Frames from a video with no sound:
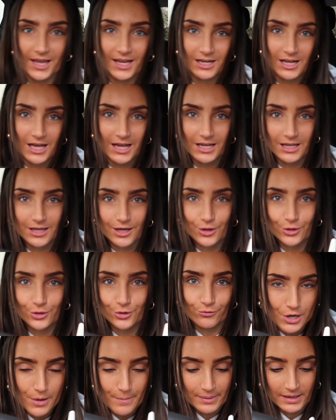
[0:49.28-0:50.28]
in like
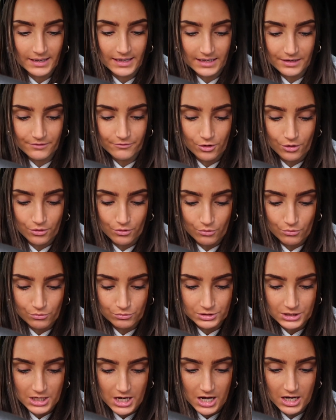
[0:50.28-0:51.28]
the completely wrong
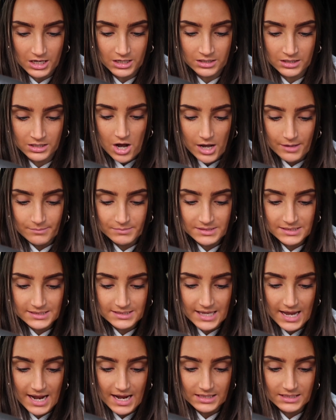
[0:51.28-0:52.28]
order, I'm
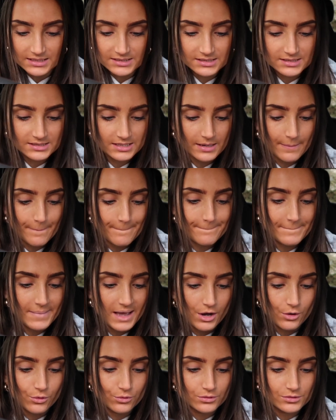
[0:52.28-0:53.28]
scared this is gonna
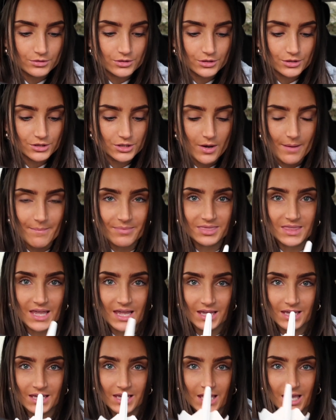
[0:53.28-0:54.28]
melt. So I'm
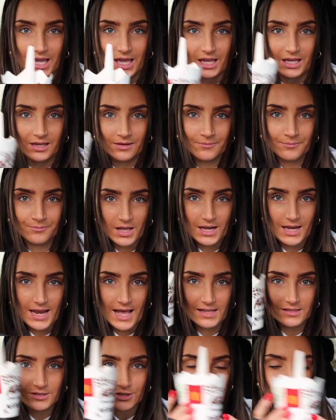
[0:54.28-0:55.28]
thinking,
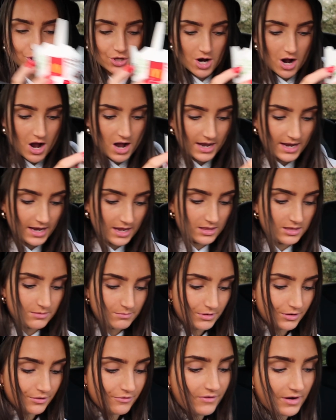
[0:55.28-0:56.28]
let's try the
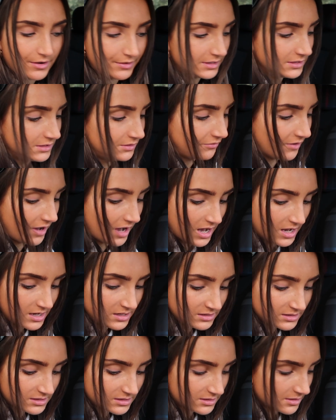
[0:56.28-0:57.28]
McFlurries
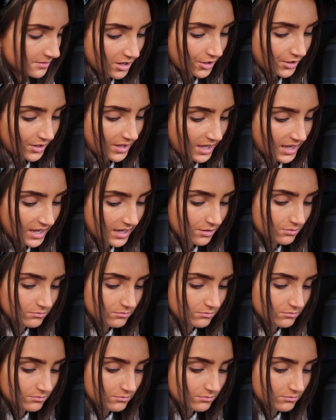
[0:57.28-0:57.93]
first. Okay,